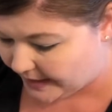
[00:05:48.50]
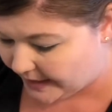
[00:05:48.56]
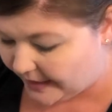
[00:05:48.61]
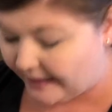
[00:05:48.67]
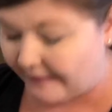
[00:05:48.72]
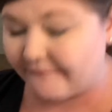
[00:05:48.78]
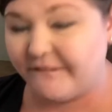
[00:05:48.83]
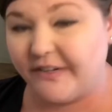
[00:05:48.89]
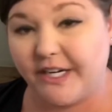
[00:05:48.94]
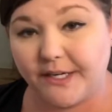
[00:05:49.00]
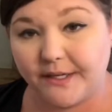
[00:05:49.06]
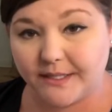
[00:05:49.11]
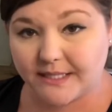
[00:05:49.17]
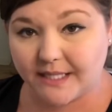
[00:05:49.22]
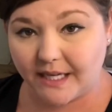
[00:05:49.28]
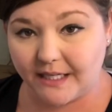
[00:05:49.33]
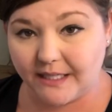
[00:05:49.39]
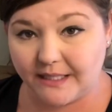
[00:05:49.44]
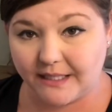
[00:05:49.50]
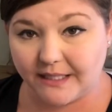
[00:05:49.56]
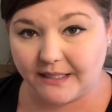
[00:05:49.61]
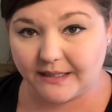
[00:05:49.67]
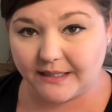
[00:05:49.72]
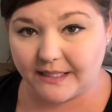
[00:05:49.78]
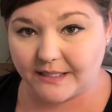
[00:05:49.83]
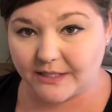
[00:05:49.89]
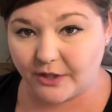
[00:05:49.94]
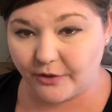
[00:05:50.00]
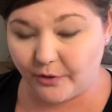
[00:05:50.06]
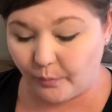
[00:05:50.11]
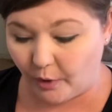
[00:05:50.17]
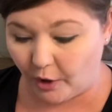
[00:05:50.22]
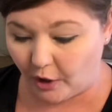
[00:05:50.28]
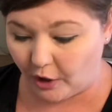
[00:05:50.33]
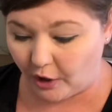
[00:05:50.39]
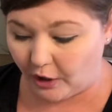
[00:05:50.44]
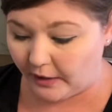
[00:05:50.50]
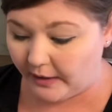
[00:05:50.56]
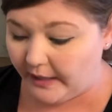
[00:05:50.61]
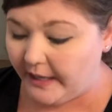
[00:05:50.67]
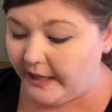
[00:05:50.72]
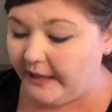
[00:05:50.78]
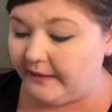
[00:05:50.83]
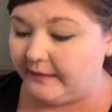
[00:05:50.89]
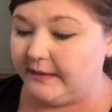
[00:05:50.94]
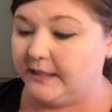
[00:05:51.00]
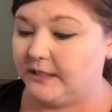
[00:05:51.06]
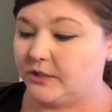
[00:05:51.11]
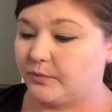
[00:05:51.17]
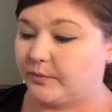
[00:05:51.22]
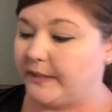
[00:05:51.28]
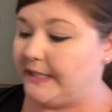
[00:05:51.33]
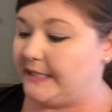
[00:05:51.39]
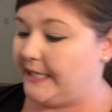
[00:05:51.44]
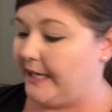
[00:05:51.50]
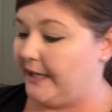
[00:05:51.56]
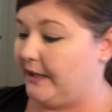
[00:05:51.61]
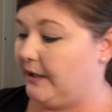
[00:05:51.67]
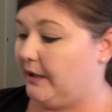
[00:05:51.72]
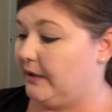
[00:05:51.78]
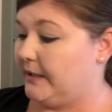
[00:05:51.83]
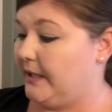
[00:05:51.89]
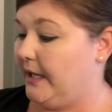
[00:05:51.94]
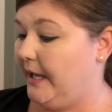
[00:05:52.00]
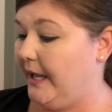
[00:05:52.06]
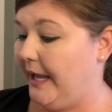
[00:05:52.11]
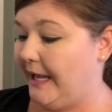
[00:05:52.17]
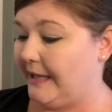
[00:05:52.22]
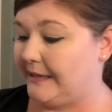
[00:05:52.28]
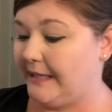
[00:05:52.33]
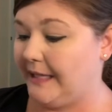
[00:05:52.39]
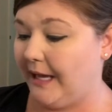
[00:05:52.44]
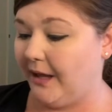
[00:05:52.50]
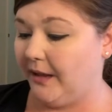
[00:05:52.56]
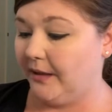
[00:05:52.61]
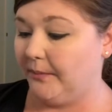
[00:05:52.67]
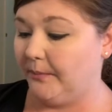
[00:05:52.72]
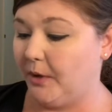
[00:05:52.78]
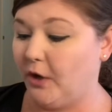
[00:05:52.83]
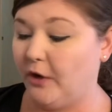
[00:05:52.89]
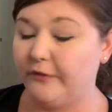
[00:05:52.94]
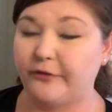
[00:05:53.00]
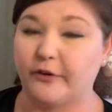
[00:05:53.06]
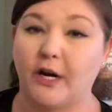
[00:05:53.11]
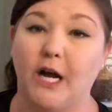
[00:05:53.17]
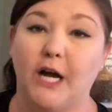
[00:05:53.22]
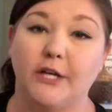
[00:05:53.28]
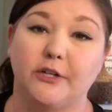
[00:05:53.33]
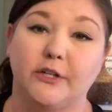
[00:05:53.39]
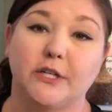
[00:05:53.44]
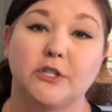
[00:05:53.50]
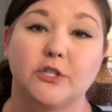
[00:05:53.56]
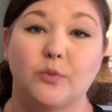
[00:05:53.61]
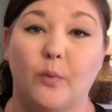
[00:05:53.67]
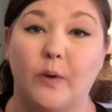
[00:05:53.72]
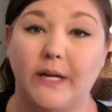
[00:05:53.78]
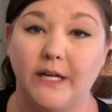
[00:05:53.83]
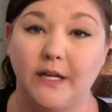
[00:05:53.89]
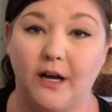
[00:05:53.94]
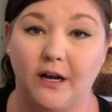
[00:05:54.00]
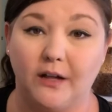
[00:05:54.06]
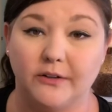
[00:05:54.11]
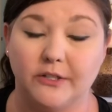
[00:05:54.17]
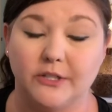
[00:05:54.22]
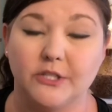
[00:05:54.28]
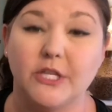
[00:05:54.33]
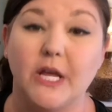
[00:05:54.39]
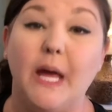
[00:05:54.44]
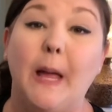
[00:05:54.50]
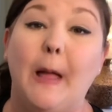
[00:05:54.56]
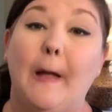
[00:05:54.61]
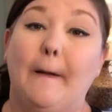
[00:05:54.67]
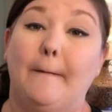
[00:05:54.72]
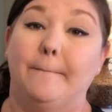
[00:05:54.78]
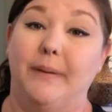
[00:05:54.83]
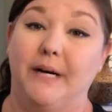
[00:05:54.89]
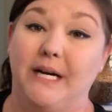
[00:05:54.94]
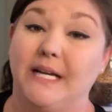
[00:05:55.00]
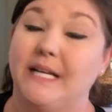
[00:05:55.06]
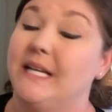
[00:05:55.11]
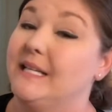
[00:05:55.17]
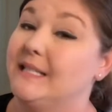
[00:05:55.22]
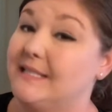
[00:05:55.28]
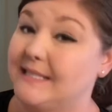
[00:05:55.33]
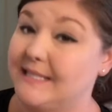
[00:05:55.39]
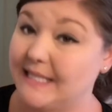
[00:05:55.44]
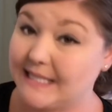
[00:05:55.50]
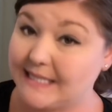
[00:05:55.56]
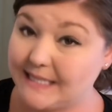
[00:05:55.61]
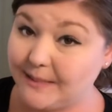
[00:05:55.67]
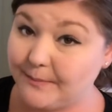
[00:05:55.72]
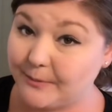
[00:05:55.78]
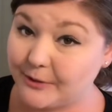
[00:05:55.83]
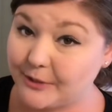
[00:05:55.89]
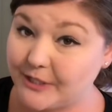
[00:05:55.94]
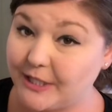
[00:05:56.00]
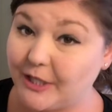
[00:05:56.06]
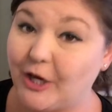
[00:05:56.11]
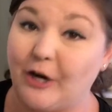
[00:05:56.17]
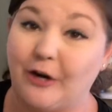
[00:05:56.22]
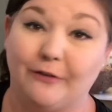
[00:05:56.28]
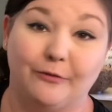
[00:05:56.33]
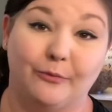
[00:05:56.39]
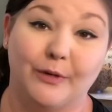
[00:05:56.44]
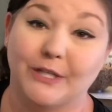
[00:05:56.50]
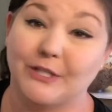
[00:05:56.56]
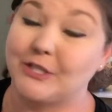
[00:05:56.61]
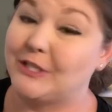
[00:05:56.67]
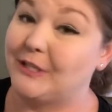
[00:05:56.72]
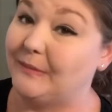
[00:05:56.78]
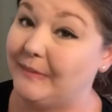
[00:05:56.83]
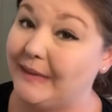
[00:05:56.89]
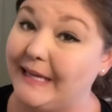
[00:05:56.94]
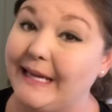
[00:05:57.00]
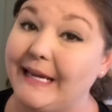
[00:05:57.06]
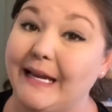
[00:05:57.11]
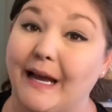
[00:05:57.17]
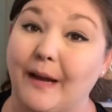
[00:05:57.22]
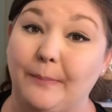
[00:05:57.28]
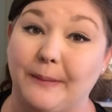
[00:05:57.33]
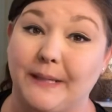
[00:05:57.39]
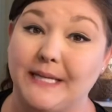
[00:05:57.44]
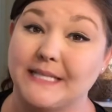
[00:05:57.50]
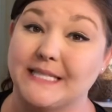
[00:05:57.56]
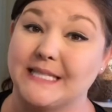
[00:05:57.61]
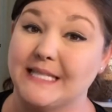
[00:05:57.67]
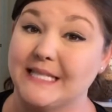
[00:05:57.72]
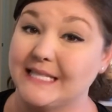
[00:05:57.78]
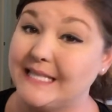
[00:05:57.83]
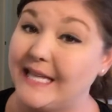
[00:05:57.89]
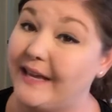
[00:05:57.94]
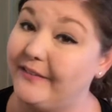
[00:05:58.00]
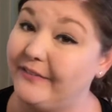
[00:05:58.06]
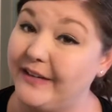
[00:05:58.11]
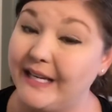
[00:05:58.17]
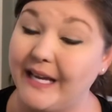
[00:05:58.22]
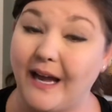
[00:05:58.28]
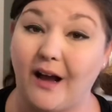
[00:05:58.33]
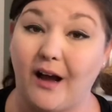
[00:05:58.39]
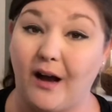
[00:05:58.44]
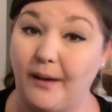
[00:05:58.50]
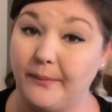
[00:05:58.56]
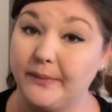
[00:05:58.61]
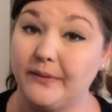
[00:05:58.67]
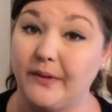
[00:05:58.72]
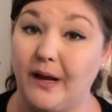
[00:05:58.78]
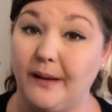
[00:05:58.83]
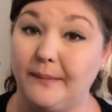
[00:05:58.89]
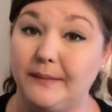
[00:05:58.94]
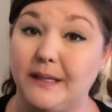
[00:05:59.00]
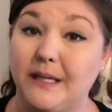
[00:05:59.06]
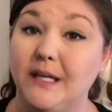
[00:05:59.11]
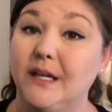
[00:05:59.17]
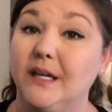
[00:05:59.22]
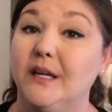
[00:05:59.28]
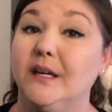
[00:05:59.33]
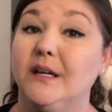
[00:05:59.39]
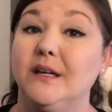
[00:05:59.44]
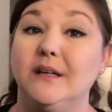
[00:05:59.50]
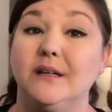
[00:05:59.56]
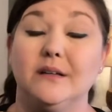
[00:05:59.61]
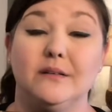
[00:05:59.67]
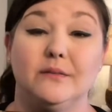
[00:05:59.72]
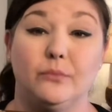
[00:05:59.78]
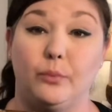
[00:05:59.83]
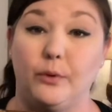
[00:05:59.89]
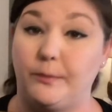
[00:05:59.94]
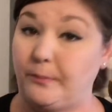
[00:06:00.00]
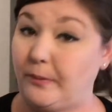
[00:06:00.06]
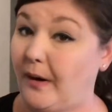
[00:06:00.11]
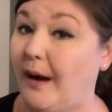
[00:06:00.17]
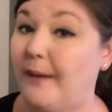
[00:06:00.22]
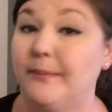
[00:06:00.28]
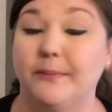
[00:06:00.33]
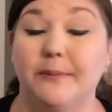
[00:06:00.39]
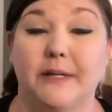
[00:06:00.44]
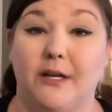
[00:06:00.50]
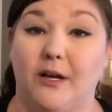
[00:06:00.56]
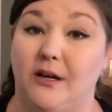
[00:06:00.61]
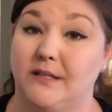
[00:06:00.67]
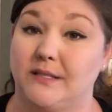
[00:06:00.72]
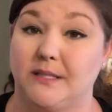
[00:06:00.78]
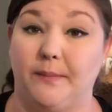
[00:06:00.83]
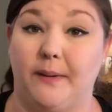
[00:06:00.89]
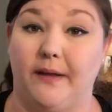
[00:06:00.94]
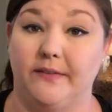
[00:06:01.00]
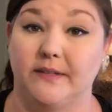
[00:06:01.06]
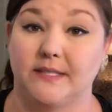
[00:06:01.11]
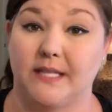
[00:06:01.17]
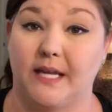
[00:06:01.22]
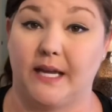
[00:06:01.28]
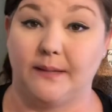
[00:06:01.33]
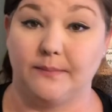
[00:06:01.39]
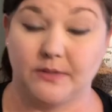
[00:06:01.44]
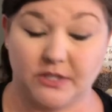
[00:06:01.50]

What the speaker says: I'm very excited to get these on the wall. This retailed at the outlet mall for $120, but 60% off, which to me, a piece this heavy at Hobby Lobby would probably cost about the same.